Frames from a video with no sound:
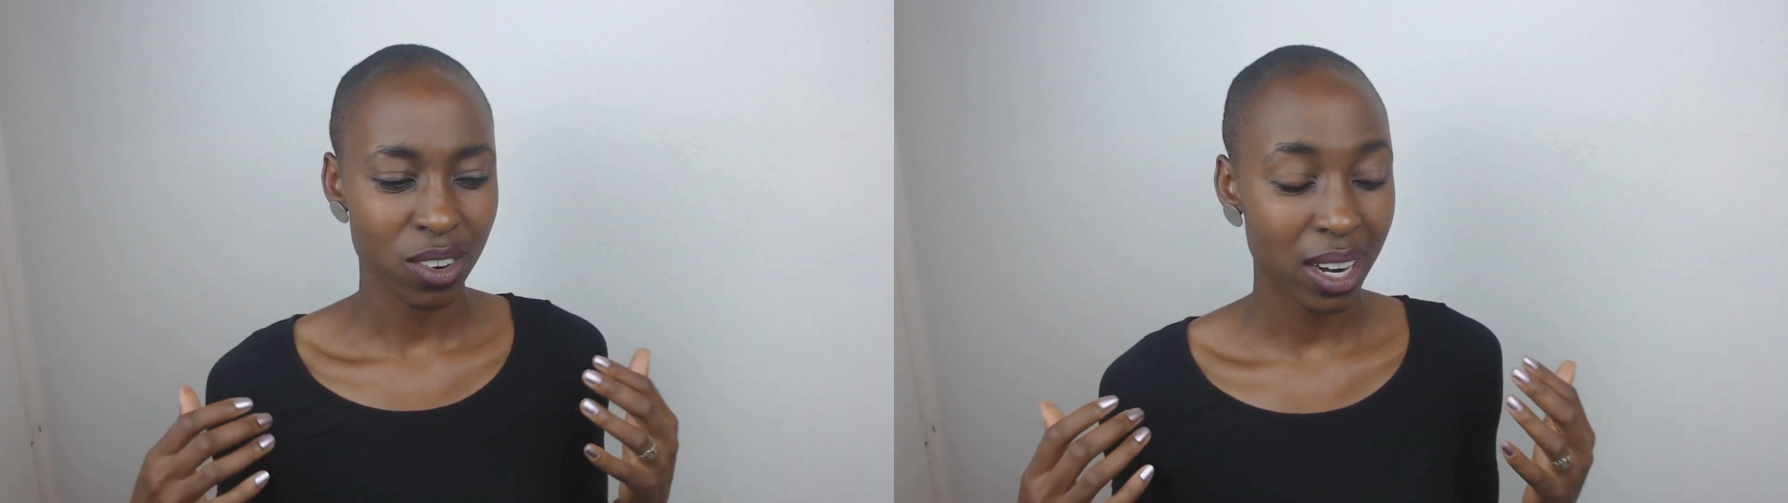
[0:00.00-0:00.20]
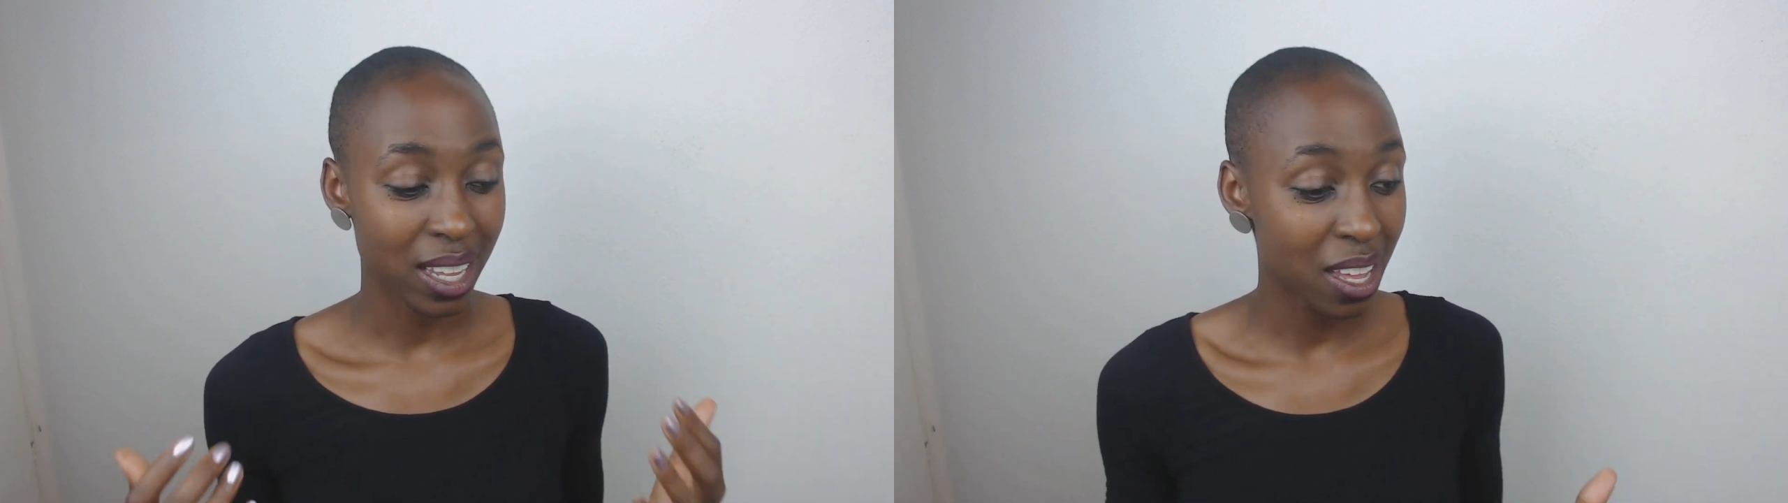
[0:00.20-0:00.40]

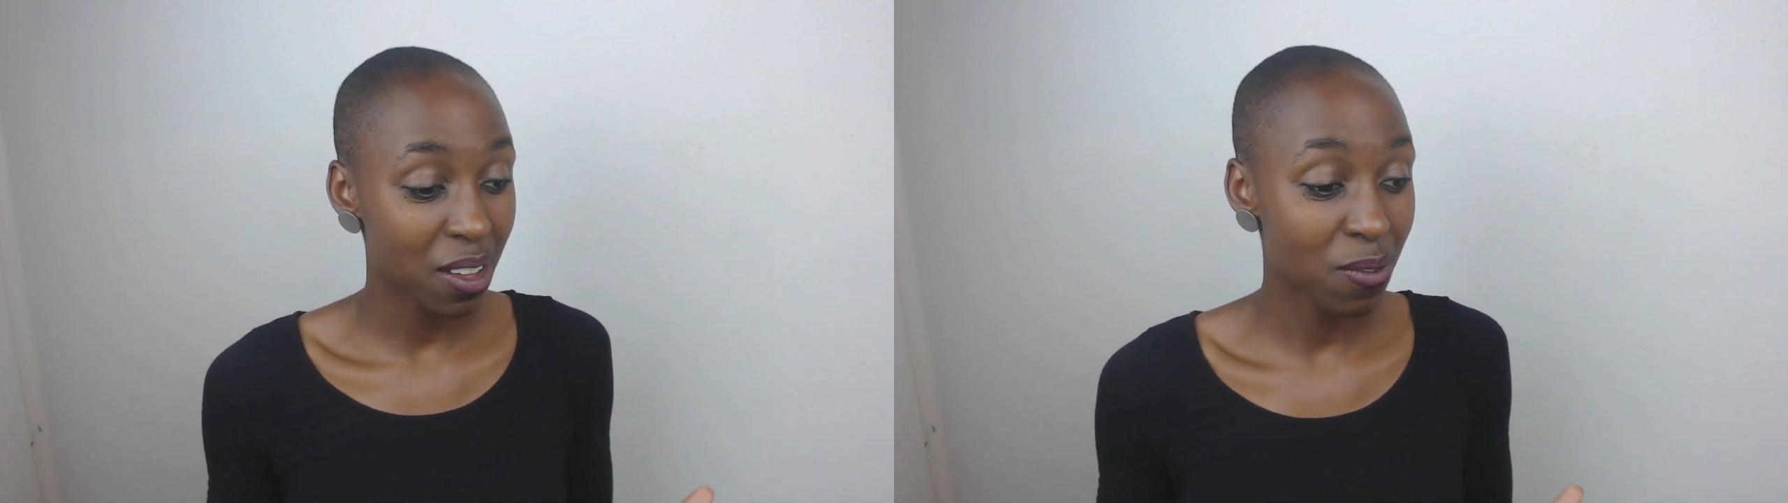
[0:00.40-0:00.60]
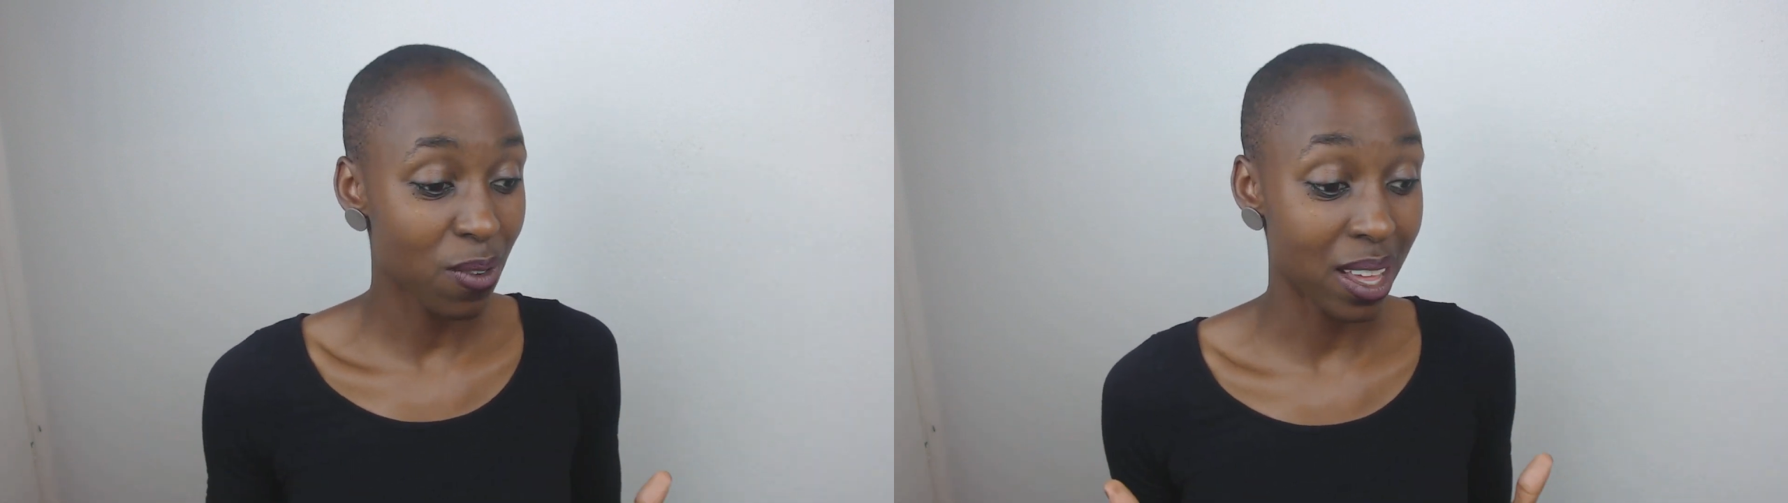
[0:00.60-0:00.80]
trying to
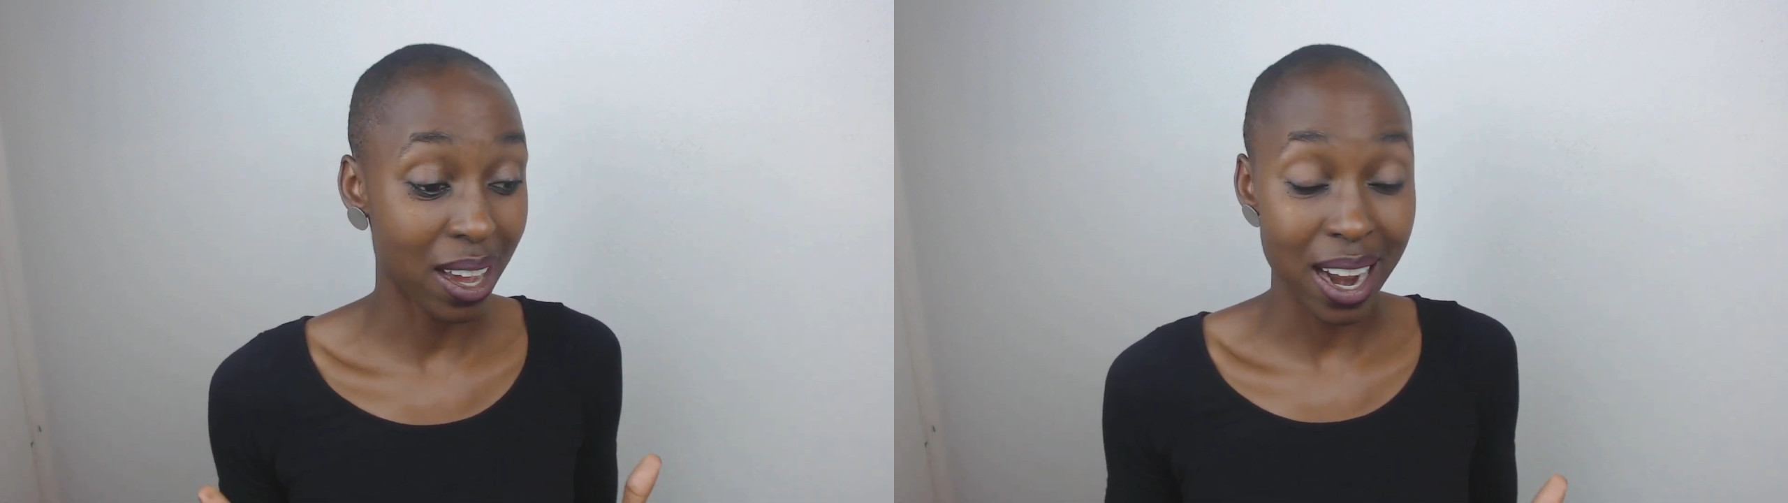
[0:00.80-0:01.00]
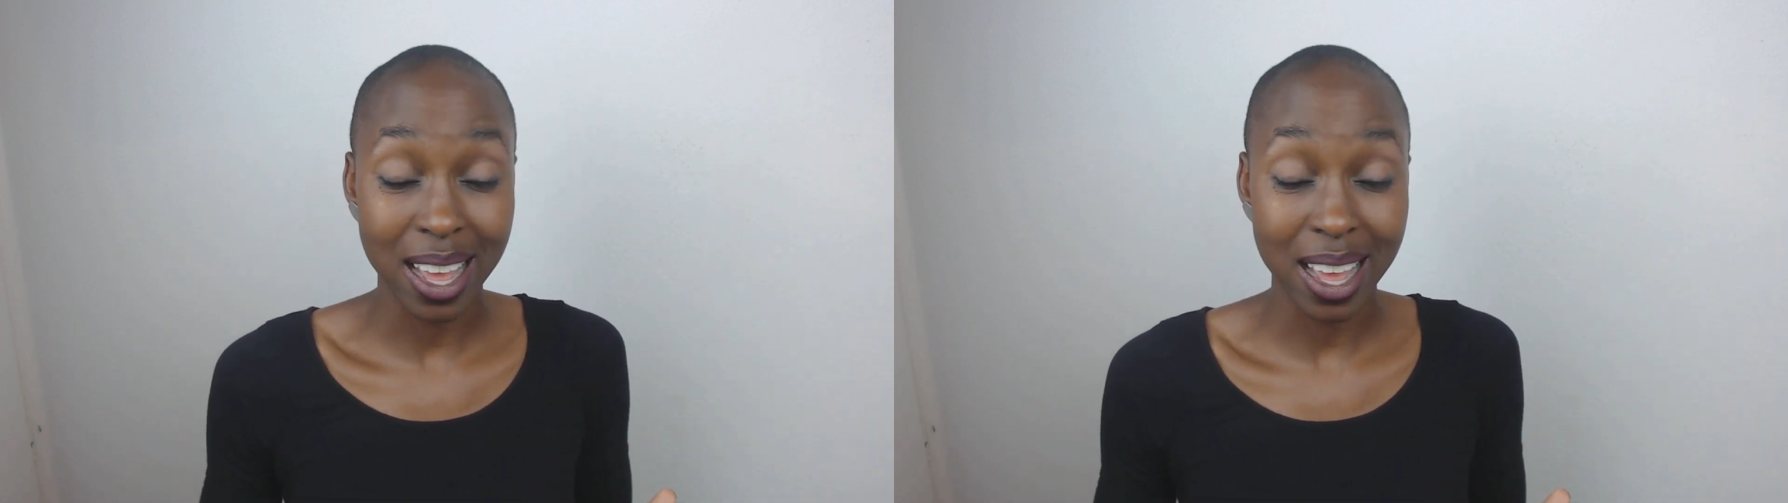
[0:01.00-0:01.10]
give without